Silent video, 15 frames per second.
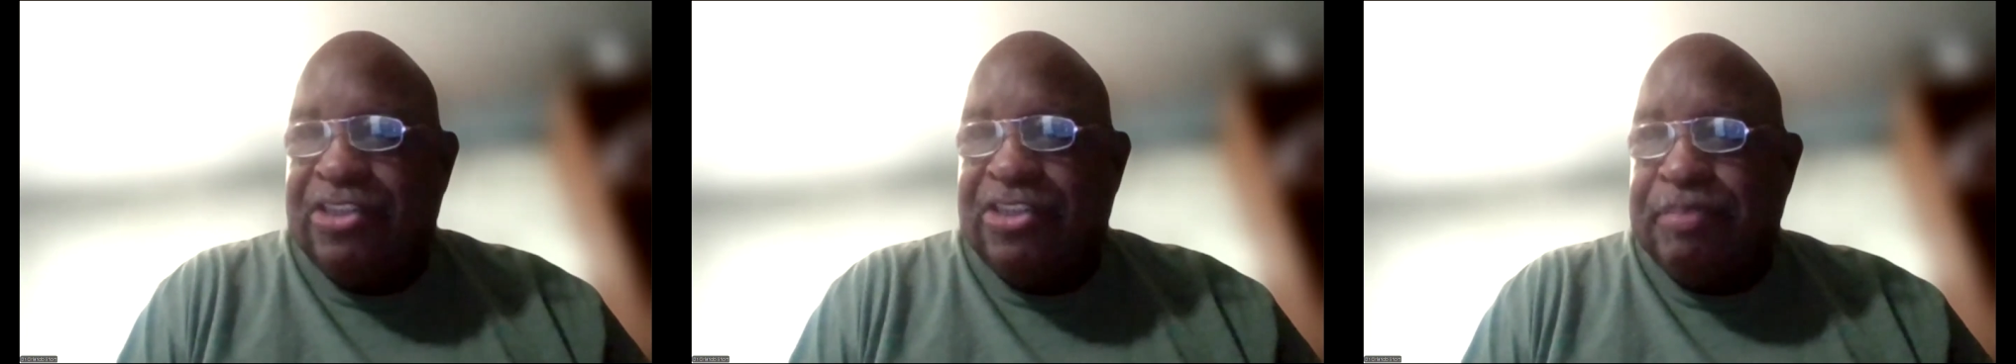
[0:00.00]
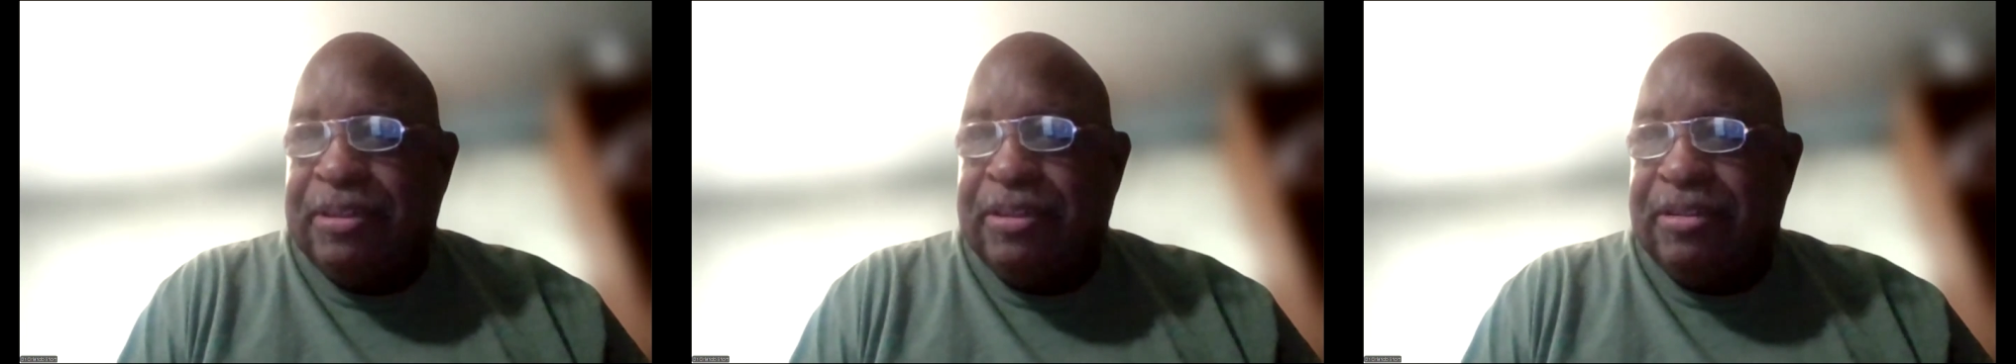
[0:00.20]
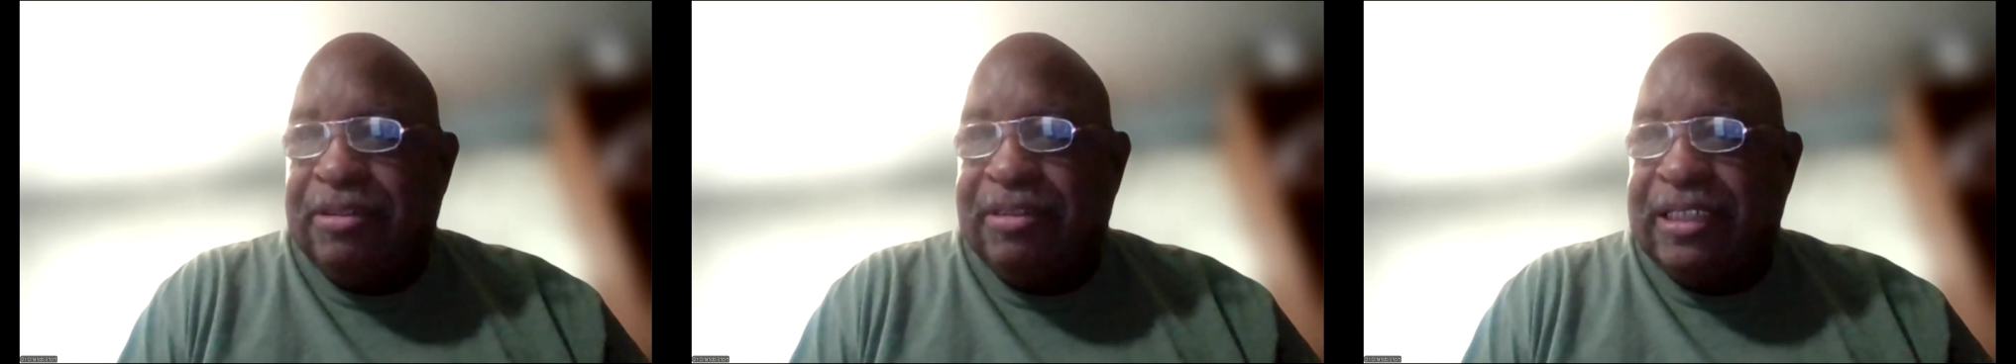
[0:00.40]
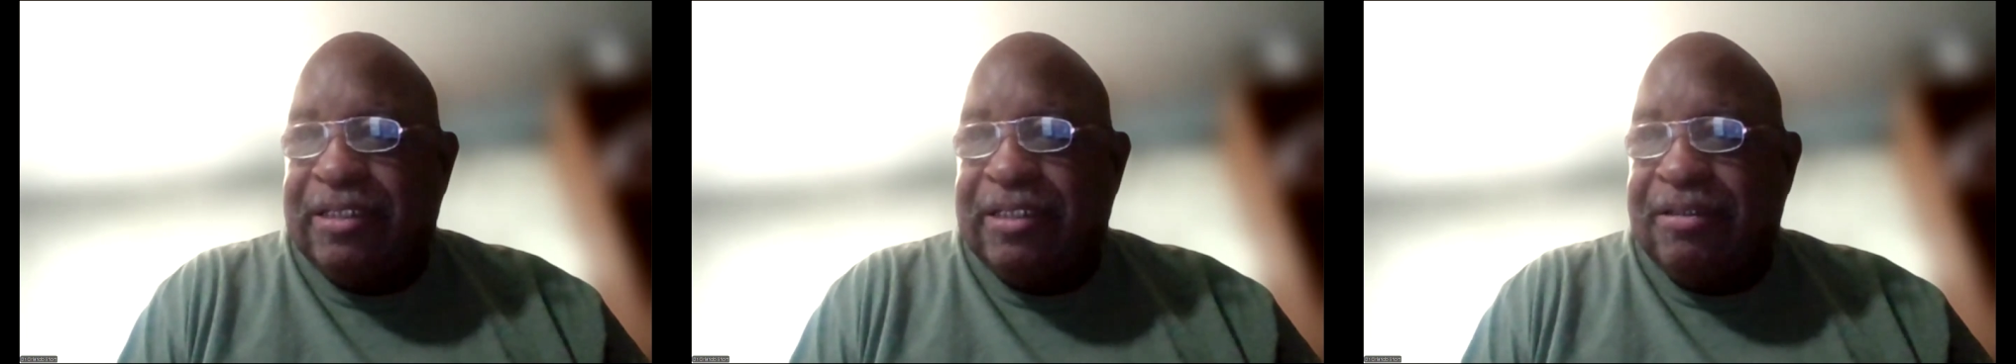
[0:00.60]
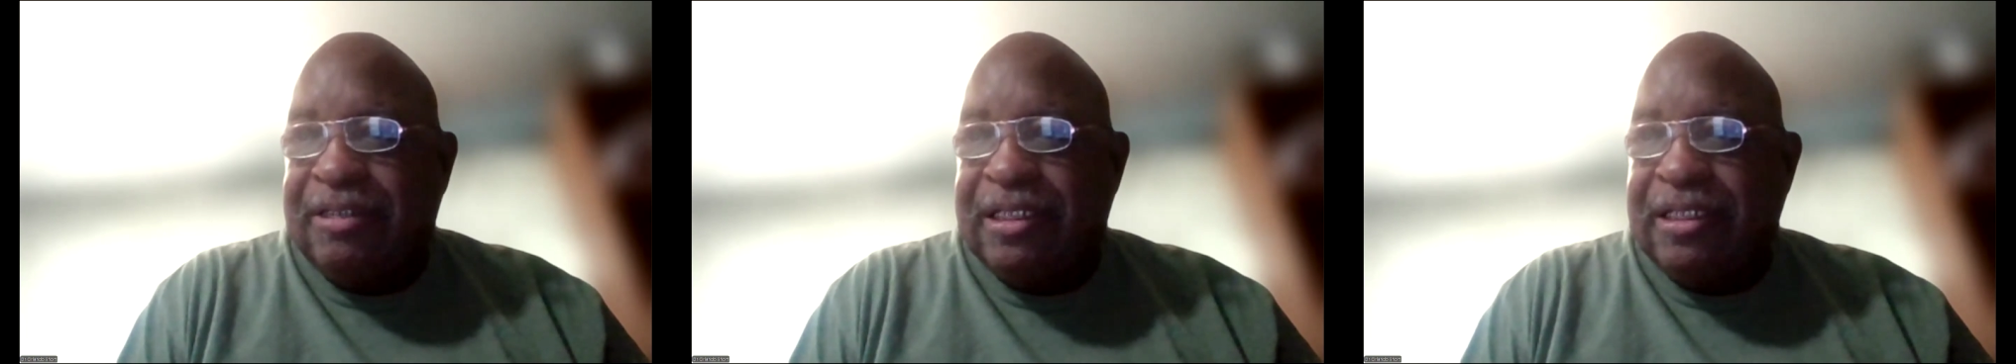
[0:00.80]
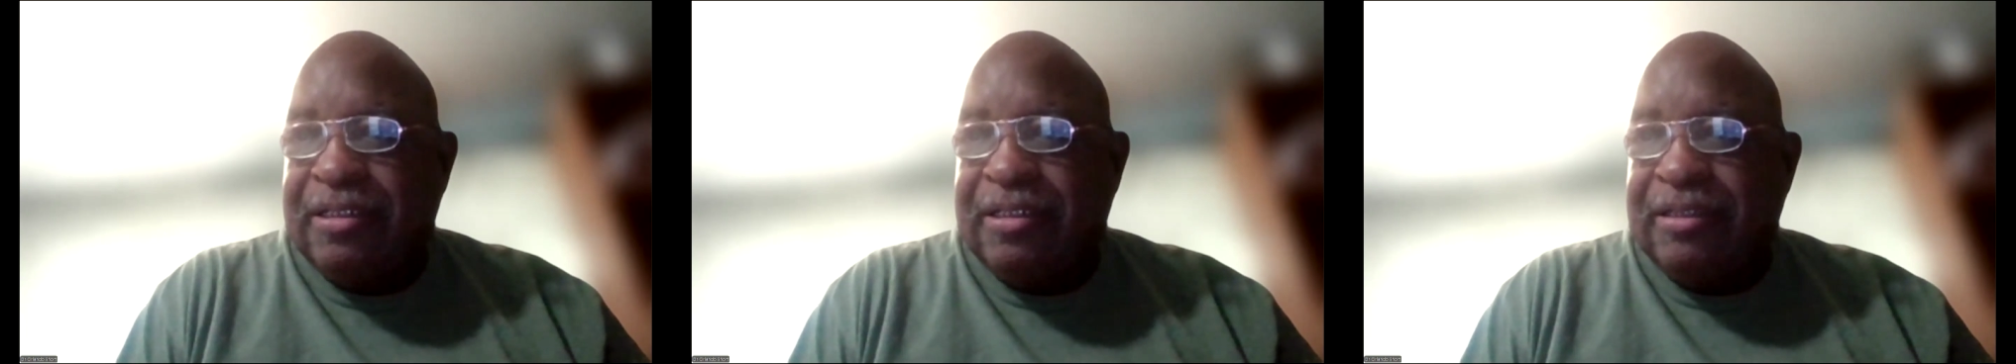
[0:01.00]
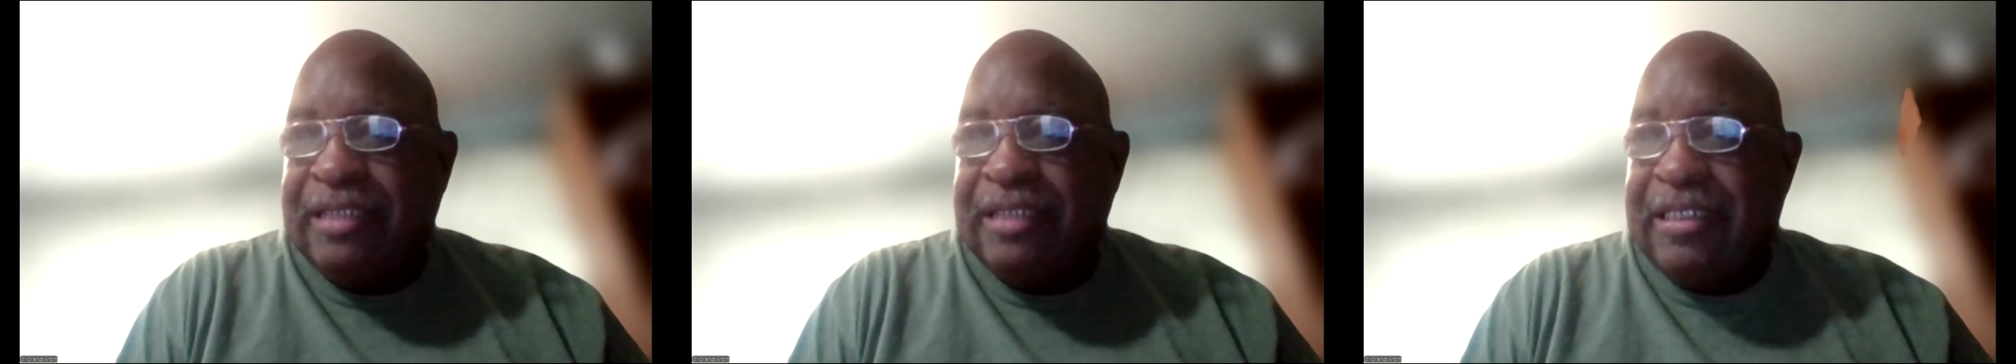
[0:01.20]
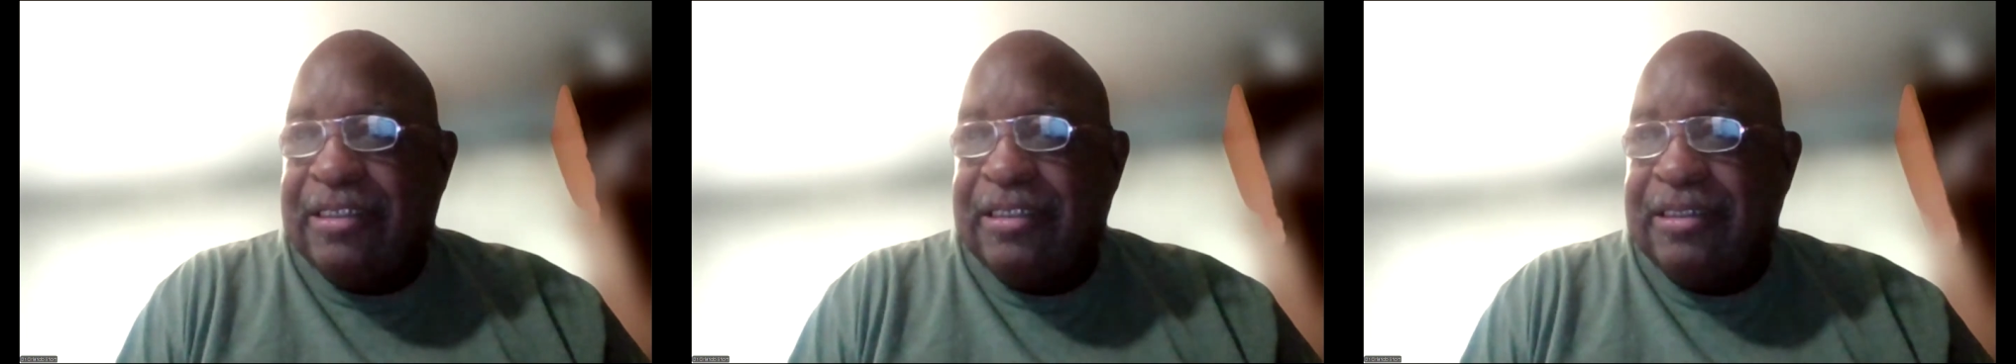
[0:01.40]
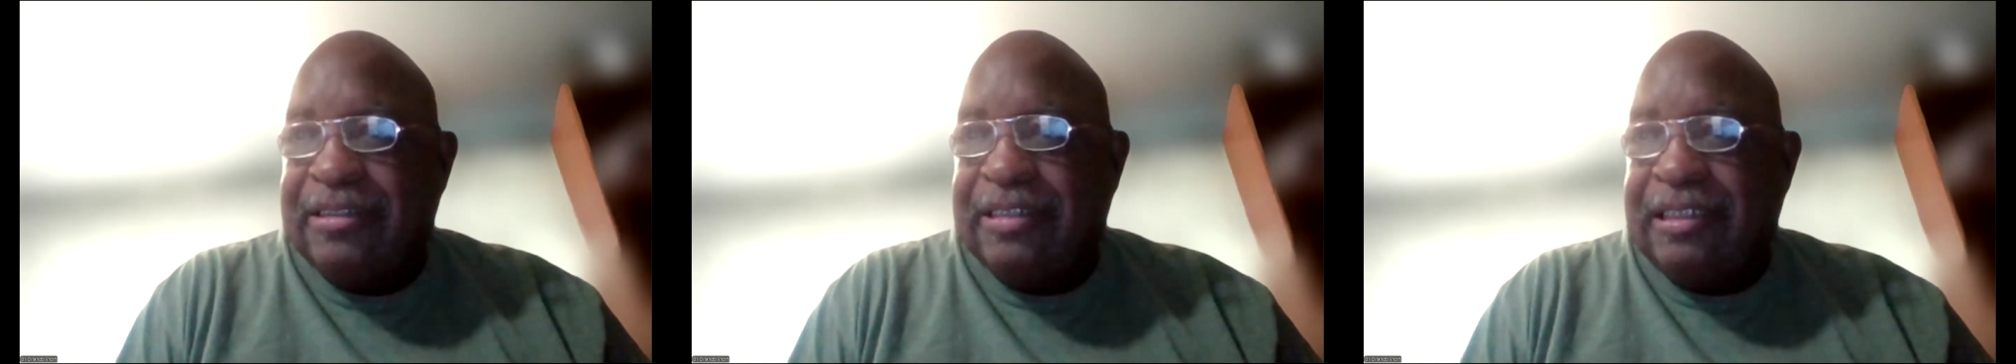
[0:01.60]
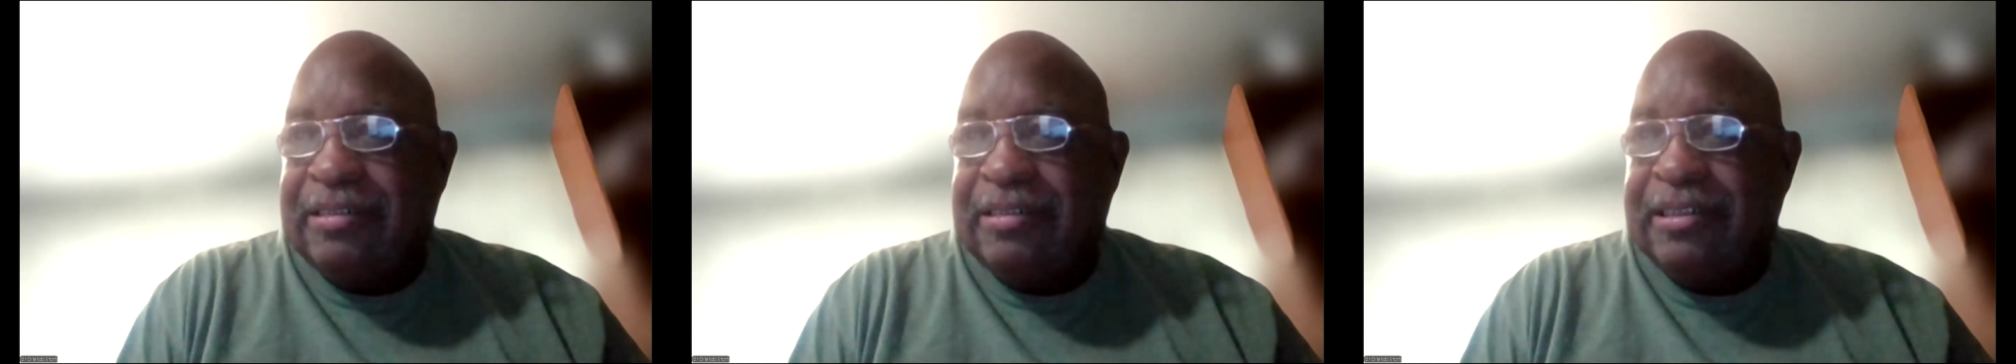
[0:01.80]
just the speaker thing on here so I
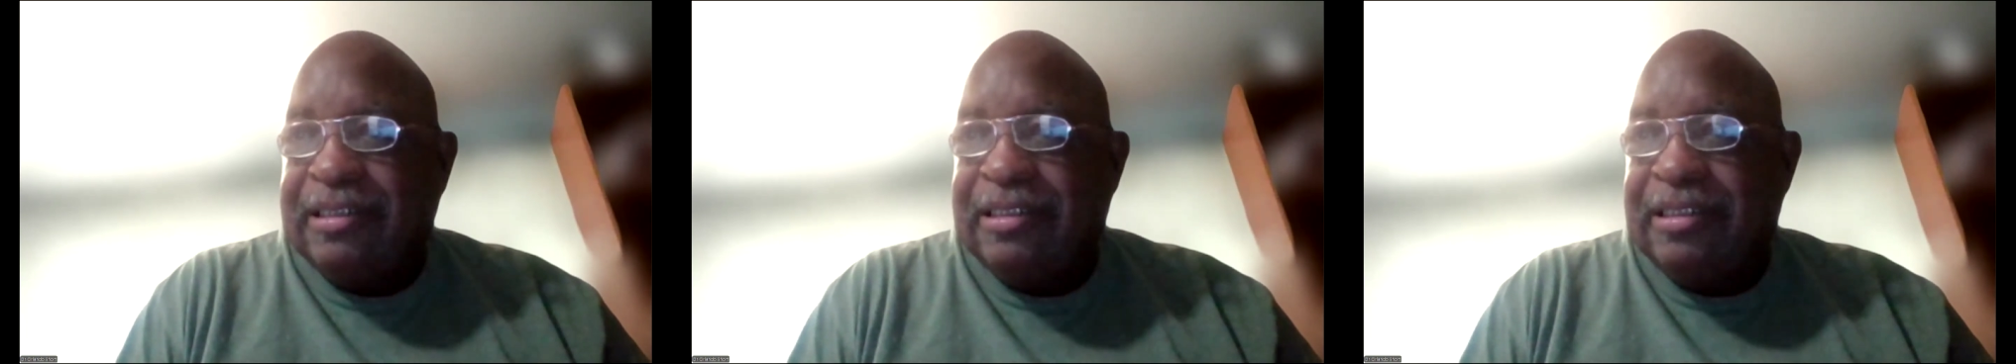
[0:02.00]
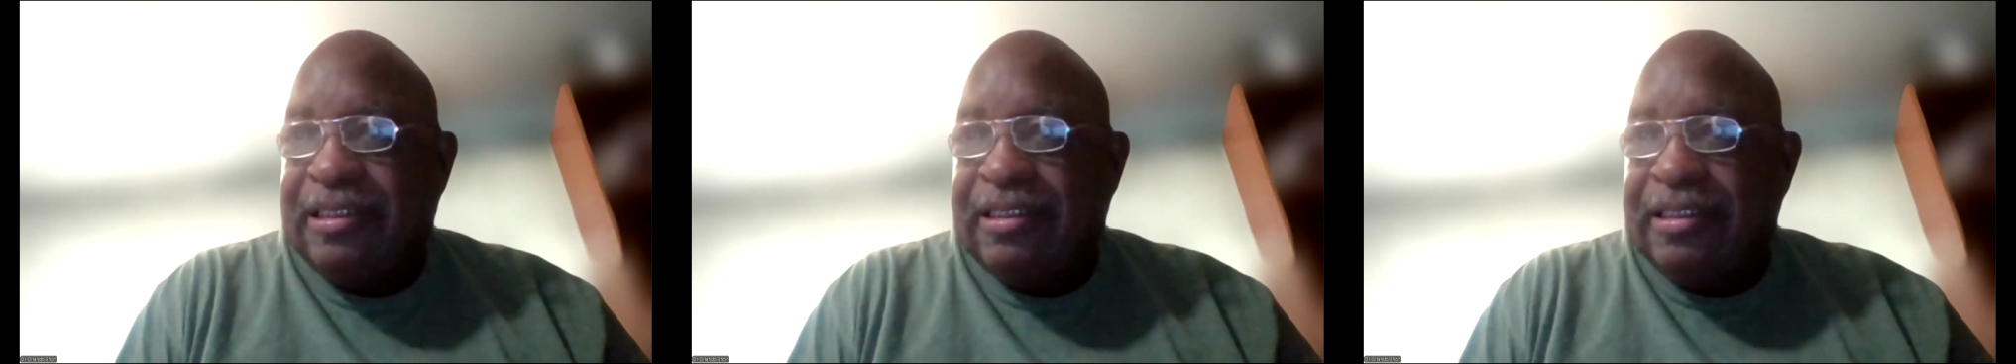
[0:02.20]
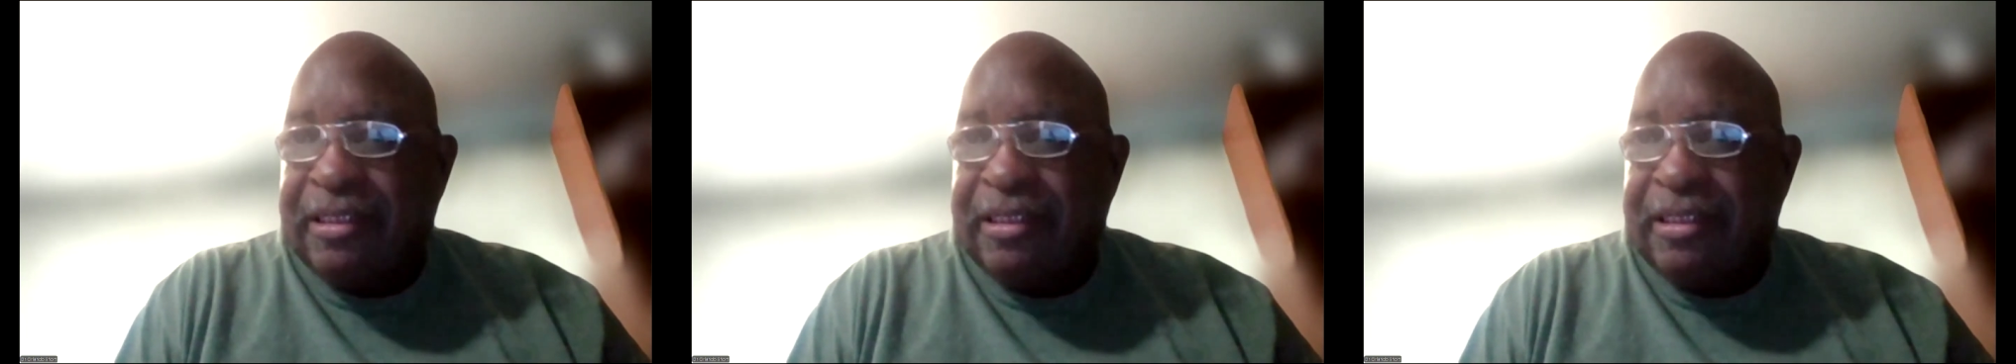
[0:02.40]
can just